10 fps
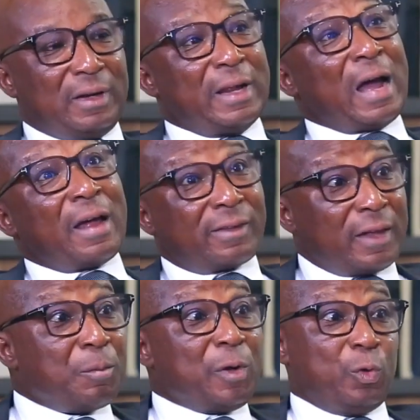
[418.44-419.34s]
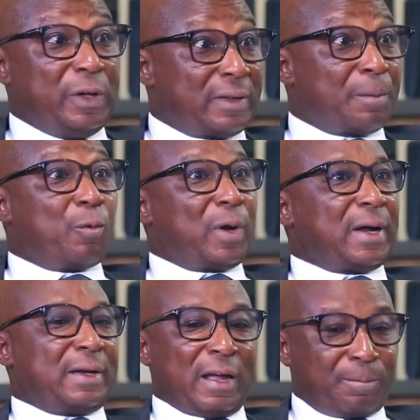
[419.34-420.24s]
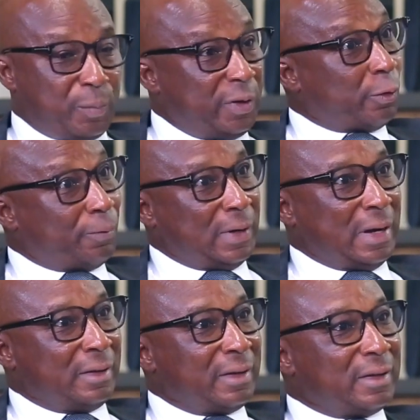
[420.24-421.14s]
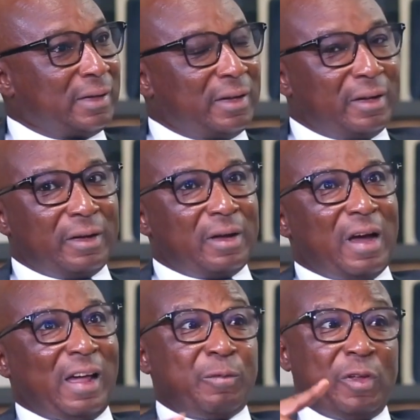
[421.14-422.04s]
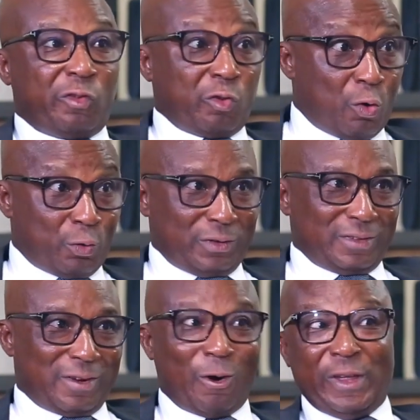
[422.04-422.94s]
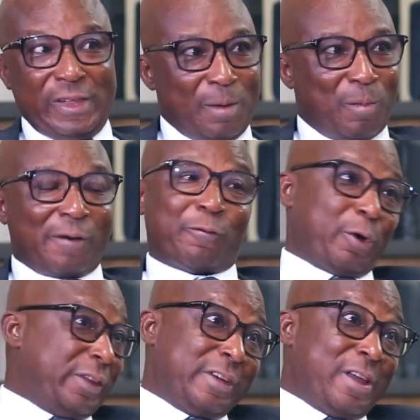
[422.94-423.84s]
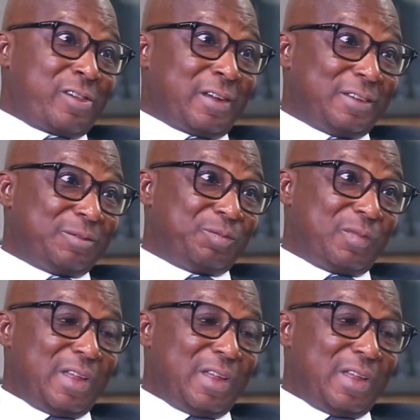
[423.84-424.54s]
the assembly will determine whether that piece of land has been zoned or earmarked for residential.